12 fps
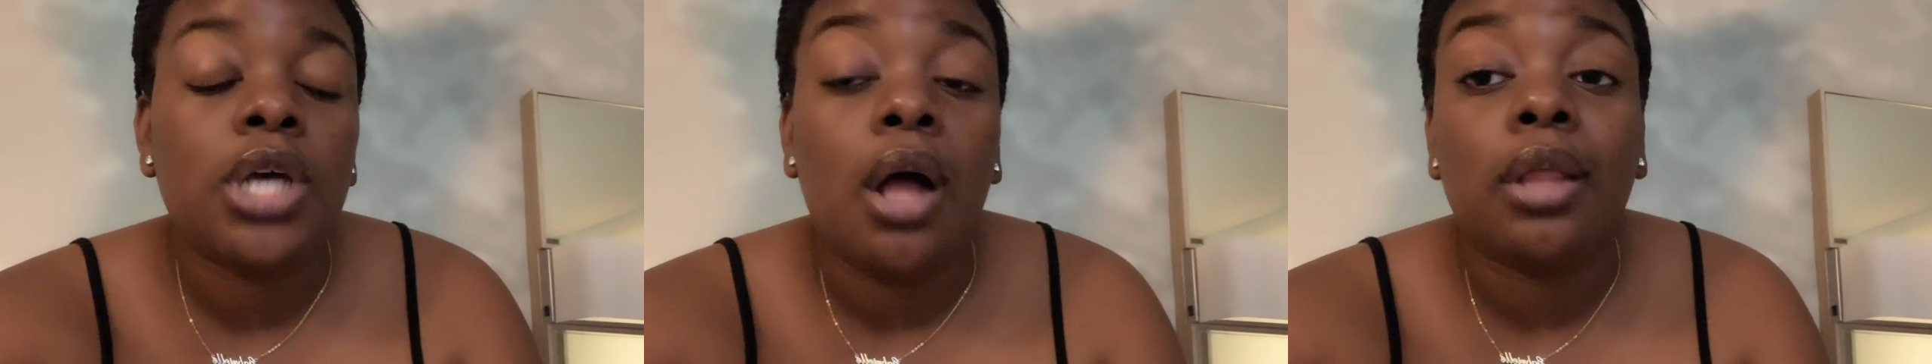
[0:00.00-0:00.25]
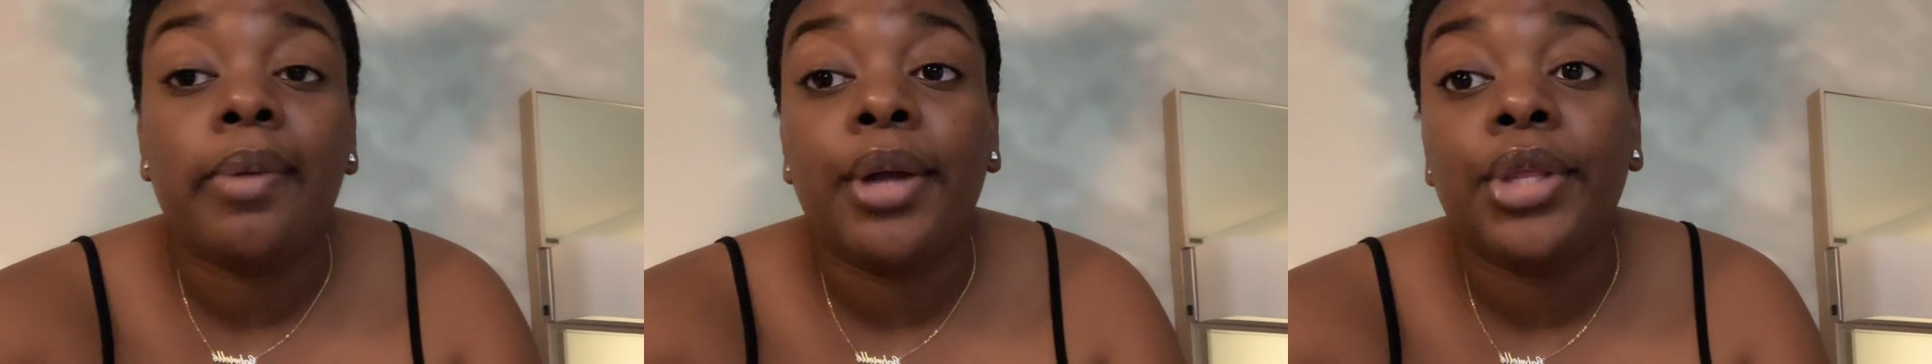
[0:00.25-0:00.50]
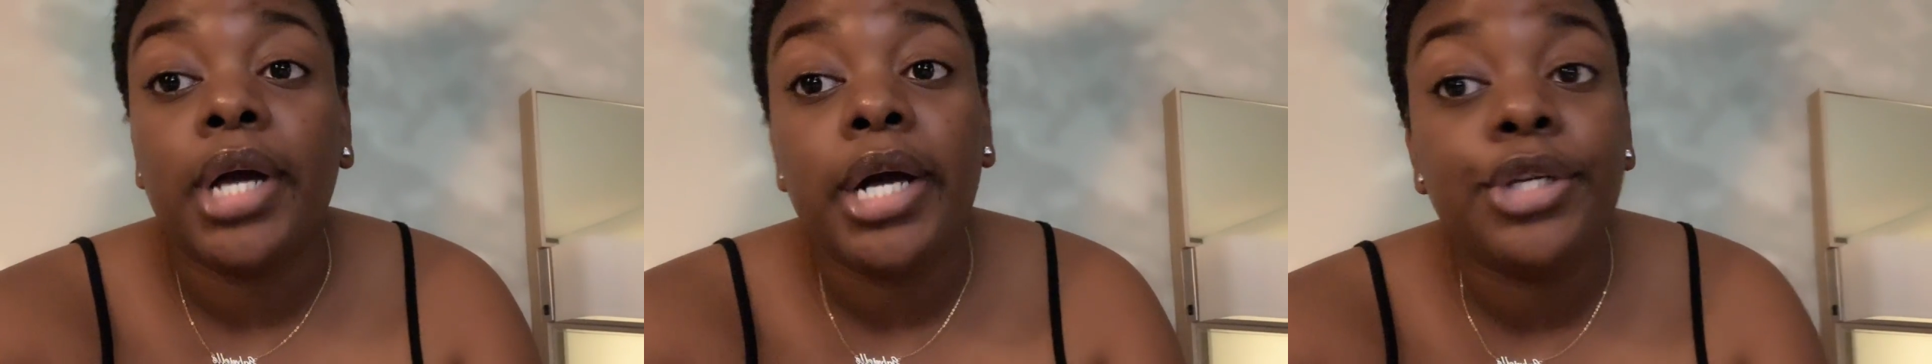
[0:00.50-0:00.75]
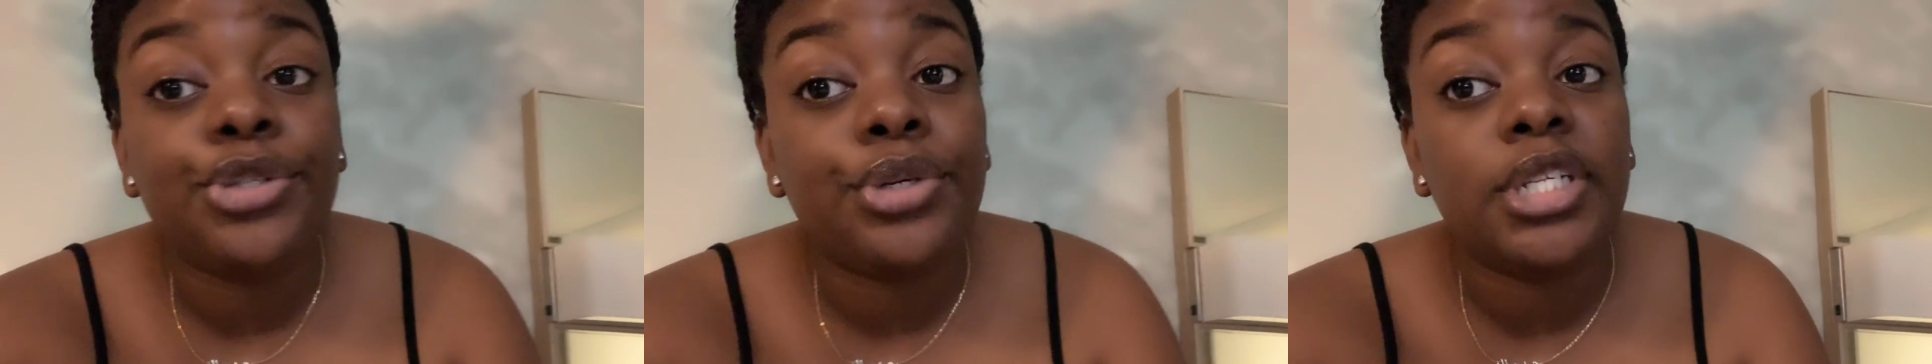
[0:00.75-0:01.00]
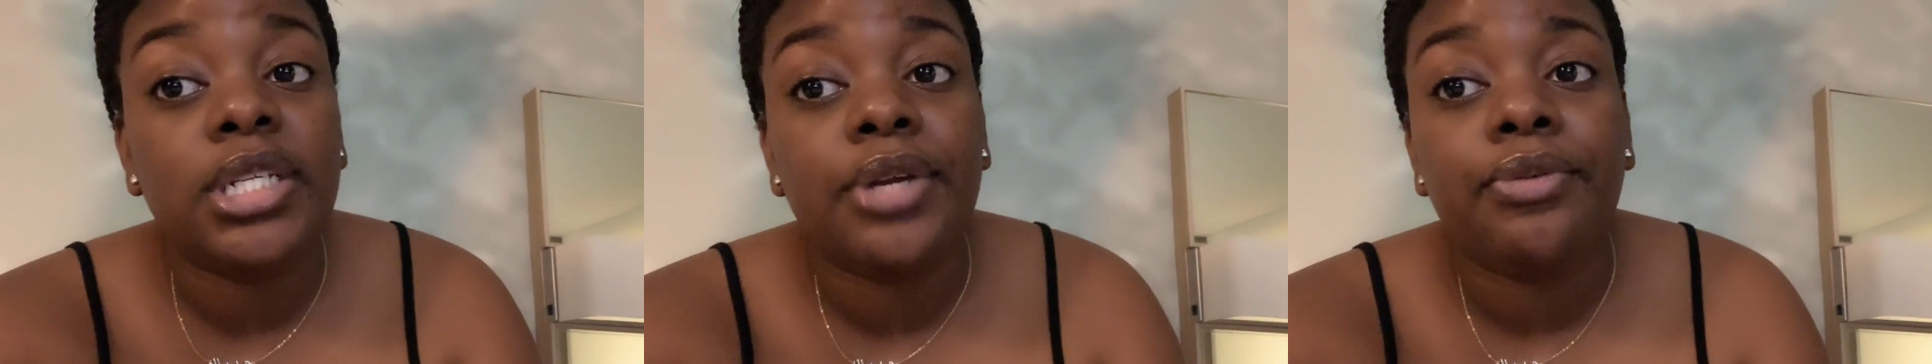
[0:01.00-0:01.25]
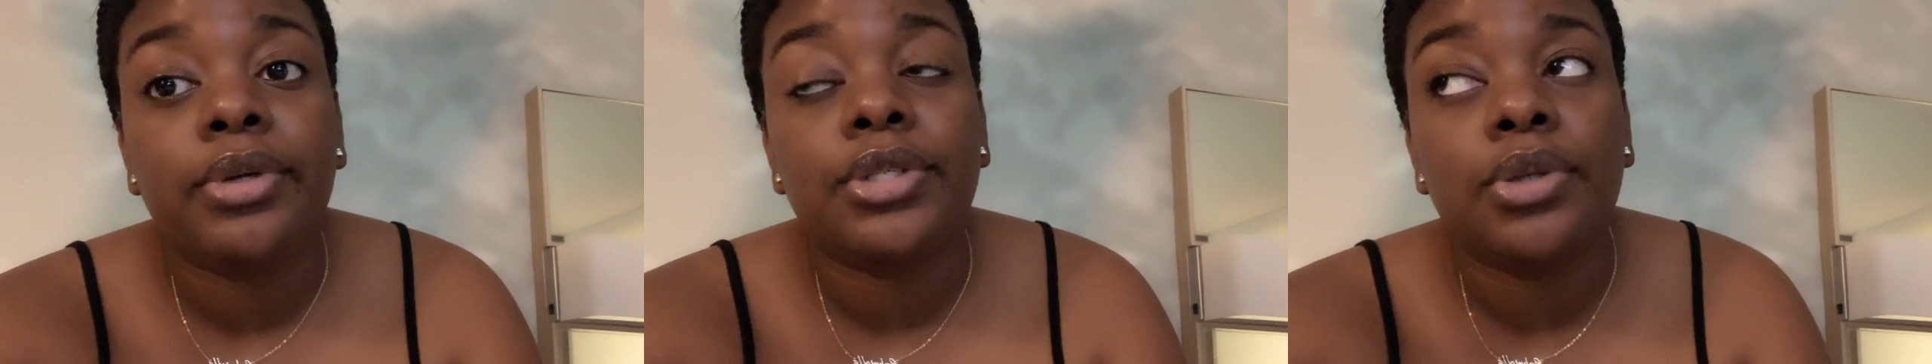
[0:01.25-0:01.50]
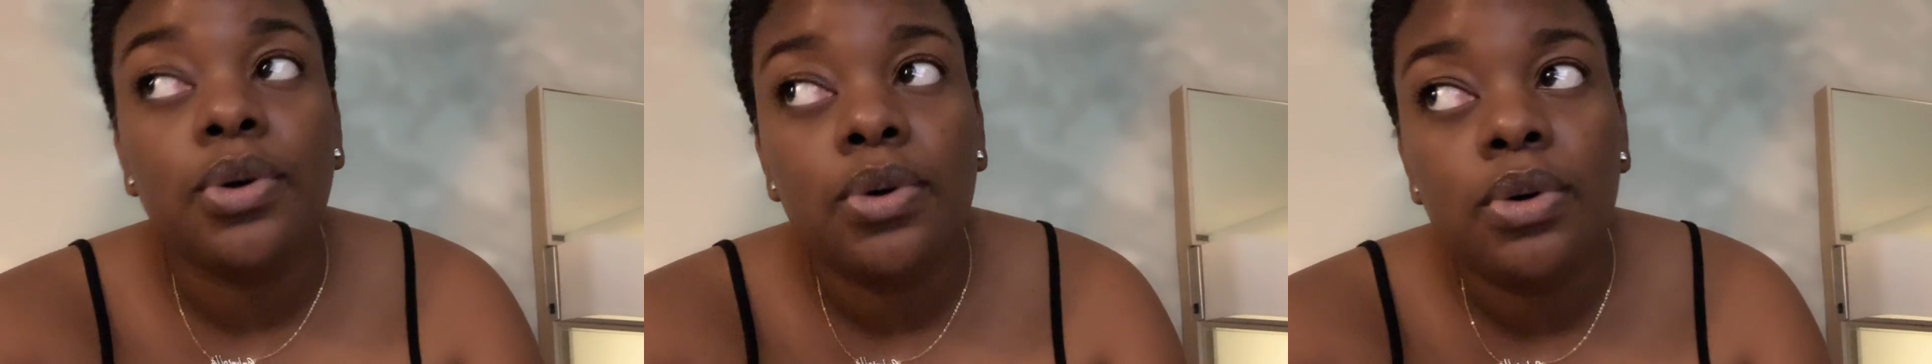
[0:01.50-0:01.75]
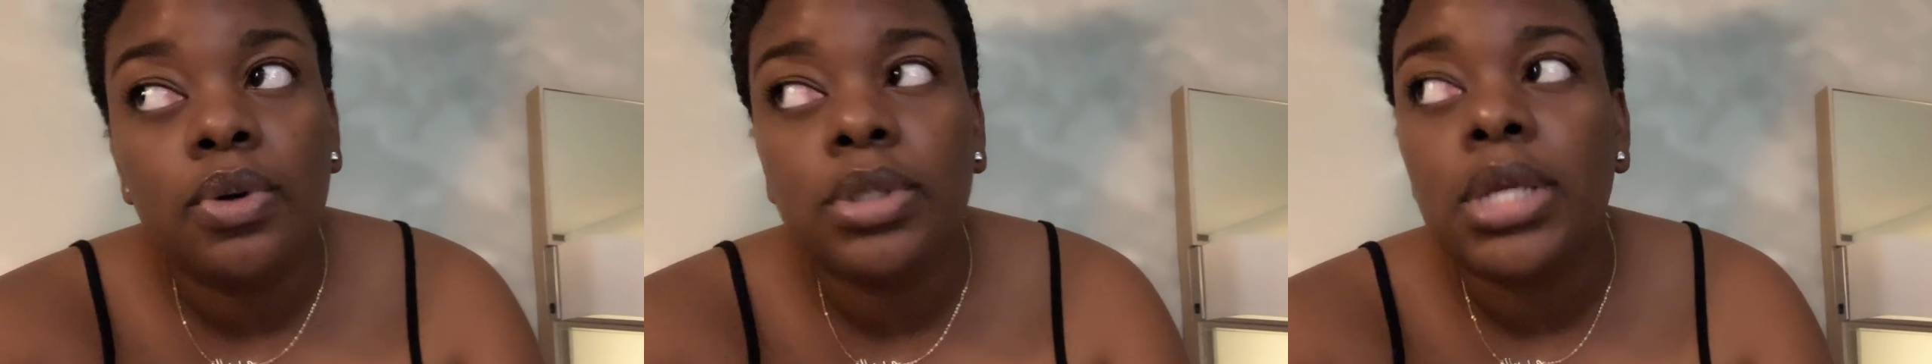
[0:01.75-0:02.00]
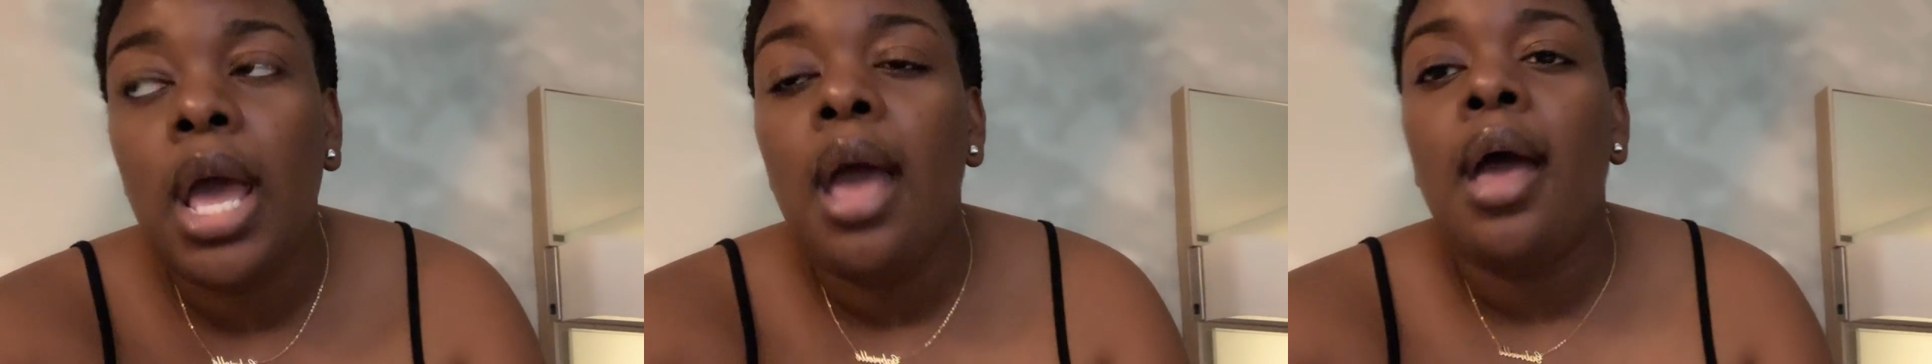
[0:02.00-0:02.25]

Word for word: all around the country to different schools.